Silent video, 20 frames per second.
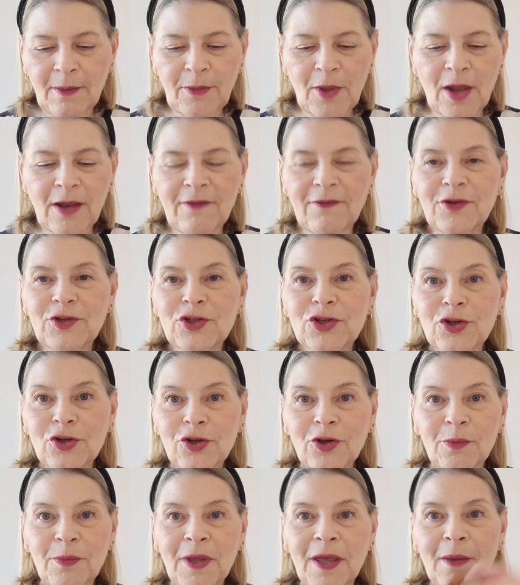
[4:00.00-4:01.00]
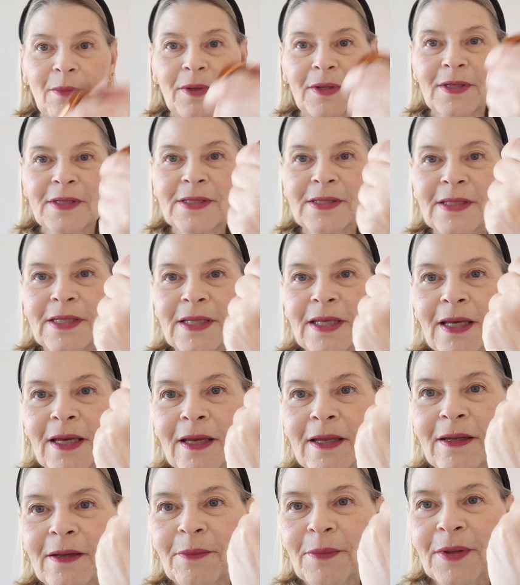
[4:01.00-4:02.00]
I'm not even sure you'll be able to see
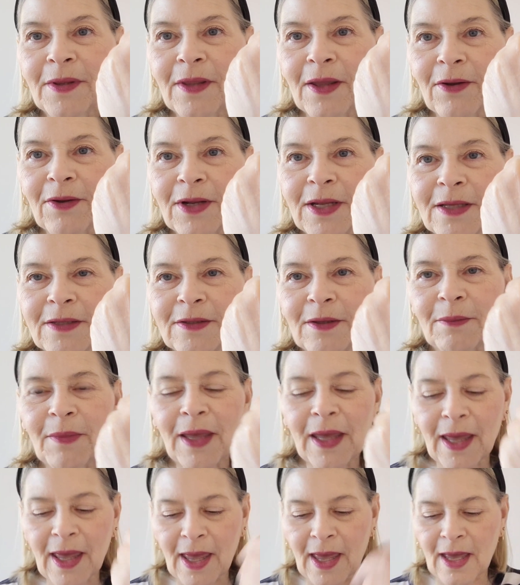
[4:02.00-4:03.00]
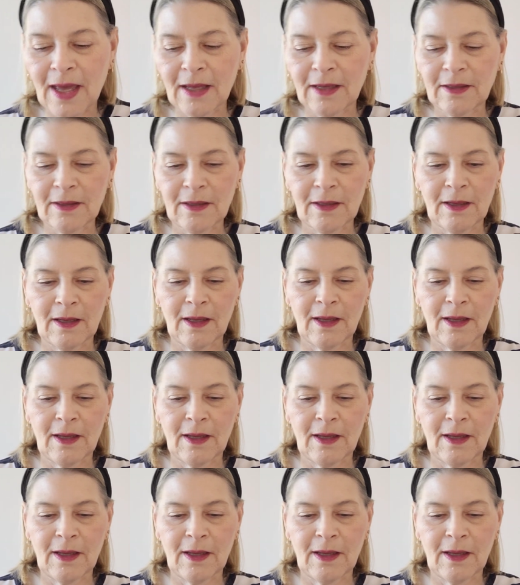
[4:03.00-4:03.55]
it. There it is on my hand.